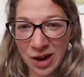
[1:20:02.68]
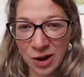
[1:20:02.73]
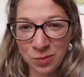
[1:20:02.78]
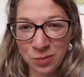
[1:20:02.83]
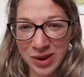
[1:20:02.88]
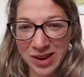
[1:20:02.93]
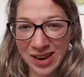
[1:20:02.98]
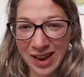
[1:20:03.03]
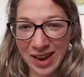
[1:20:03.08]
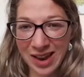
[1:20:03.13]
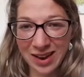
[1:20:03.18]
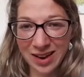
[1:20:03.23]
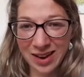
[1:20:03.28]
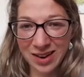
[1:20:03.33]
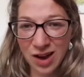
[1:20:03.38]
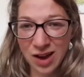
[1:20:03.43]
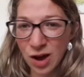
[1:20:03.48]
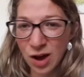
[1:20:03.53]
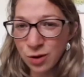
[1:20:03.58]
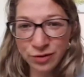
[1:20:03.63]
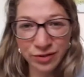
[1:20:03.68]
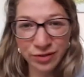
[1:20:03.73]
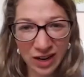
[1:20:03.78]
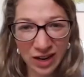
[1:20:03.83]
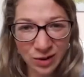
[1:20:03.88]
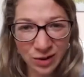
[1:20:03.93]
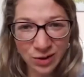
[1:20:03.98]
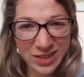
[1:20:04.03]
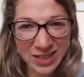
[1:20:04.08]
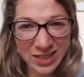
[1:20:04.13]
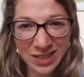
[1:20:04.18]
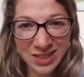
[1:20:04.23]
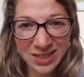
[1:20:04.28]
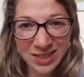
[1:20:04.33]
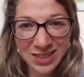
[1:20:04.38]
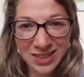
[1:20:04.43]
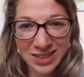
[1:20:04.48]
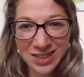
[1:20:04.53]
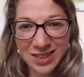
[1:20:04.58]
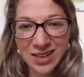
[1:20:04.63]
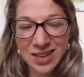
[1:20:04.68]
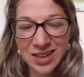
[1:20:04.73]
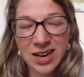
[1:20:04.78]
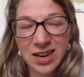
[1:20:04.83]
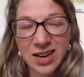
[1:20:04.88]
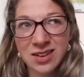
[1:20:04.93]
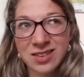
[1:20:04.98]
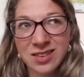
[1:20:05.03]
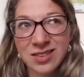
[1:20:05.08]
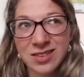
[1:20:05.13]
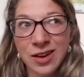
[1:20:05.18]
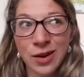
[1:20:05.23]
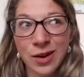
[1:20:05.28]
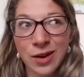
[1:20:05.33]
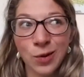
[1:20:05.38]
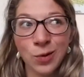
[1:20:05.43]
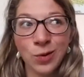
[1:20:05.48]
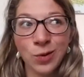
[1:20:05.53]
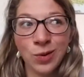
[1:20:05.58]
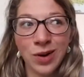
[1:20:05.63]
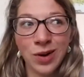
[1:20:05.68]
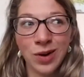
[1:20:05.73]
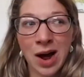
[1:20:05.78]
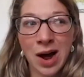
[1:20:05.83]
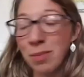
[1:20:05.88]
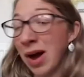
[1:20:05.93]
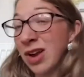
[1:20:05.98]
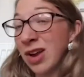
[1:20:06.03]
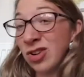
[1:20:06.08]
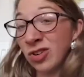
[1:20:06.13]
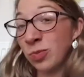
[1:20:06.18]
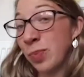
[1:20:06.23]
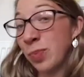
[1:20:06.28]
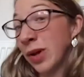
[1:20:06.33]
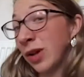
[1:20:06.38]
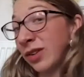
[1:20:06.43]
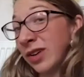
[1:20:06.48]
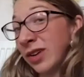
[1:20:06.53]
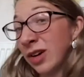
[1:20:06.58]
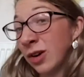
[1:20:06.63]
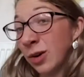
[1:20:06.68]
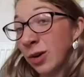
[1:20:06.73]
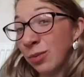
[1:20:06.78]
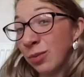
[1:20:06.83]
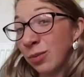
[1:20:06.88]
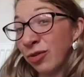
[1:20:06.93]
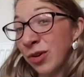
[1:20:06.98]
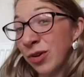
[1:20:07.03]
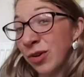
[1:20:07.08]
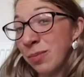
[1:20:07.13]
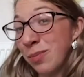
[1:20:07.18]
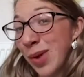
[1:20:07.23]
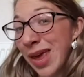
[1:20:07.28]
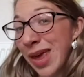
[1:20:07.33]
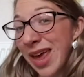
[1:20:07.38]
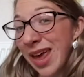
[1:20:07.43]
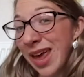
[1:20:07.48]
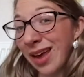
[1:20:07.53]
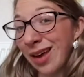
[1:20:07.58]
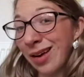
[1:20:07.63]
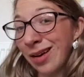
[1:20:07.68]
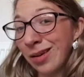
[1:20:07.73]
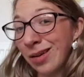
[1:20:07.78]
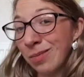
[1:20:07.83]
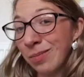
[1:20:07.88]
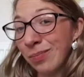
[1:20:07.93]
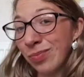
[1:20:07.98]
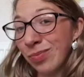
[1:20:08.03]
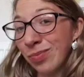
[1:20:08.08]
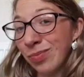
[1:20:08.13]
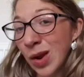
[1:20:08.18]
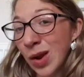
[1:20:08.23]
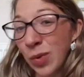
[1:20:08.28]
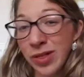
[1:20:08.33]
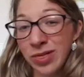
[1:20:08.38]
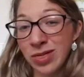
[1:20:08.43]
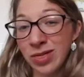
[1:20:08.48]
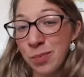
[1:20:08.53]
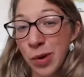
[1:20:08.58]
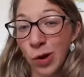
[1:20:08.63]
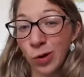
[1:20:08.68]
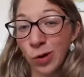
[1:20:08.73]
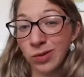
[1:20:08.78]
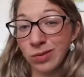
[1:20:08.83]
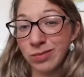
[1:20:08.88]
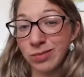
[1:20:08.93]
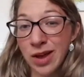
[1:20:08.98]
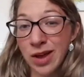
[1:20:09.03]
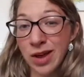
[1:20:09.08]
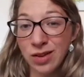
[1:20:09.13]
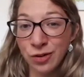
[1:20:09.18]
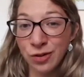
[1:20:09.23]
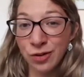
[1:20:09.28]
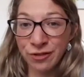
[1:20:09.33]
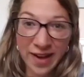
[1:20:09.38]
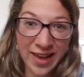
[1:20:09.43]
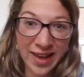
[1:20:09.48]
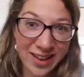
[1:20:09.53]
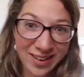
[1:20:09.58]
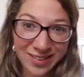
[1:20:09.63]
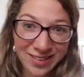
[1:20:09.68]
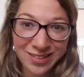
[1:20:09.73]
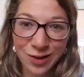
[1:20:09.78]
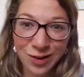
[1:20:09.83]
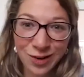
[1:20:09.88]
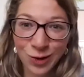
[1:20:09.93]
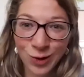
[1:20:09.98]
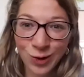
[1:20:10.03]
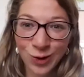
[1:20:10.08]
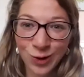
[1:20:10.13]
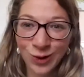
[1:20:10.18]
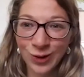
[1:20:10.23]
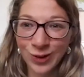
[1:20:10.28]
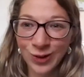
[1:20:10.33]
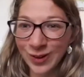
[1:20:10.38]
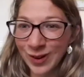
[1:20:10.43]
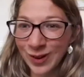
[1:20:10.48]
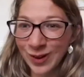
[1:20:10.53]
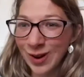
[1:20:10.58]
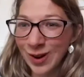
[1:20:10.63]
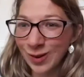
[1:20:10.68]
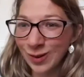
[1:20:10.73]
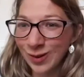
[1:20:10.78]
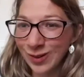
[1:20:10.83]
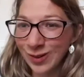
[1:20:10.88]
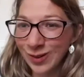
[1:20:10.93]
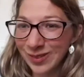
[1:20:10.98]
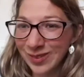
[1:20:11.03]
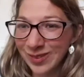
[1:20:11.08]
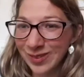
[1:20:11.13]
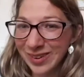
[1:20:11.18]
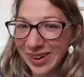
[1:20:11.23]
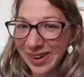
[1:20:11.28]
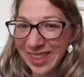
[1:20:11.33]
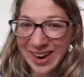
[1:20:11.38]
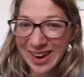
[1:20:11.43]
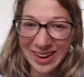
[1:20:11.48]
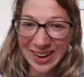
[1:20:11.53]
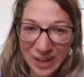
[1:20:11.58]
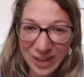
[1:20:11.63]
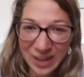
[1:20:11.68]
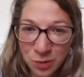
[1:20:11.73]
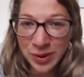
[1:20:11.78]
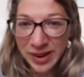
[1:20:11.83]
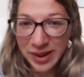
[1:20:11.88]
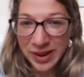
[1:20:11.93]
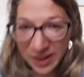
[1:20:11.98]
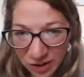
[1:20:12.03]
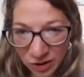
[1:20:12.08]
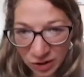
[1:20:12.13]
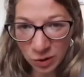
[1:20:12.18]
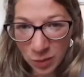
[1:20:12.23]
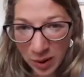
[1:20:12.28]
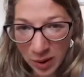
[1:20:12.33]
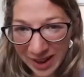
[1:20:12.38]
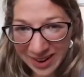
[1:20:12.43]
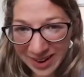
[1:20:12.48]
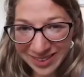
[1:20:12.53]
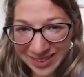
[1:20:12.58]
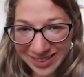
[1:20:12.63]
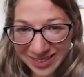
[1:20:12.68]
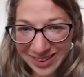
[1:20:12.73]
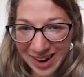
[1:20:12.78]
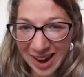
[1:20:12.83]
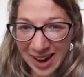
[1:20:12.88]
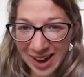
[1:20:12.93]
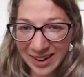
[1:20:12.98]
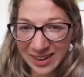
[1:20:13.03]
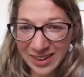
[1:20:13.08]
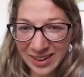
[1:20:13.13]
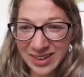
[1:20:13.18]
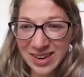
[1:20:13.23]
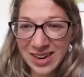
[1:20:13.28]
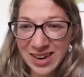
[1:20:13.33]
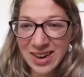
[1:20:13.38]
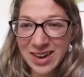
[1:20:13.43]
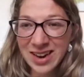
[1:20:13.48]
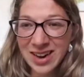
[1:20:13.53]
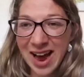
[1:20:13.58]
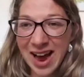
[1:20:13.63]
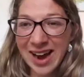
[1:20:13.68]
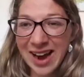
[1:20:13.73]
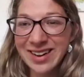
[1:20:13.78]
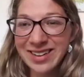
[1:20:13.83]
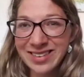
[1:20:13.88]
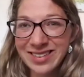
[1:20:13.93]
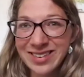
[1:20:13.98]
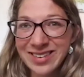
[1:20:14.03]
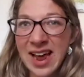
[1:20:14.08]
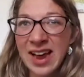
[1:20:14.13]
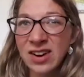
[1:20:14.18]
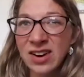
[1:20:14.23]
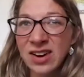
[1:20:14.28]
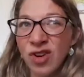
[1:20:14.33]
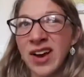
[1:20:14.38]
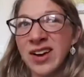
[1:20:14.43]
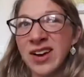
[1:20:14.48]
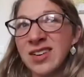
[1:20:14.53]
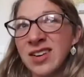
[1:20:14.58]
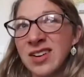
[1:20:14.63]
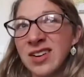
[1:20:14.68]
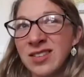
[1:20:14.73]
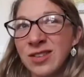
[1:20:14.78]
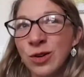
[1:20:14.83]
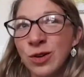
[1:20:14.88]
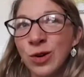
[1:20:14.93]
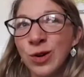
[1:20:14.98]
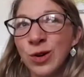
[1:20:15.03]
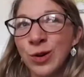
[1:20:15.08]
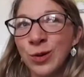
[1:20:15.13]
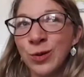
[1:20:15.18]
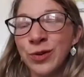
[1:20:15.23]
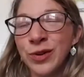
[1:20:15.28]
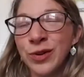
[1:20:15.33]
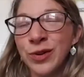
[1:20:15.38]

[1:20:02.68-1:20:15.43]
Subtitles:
be like overloaded. And so I might just build it up from being with the bolt at your face, or, then a little bit at your waist, and instead try to sort of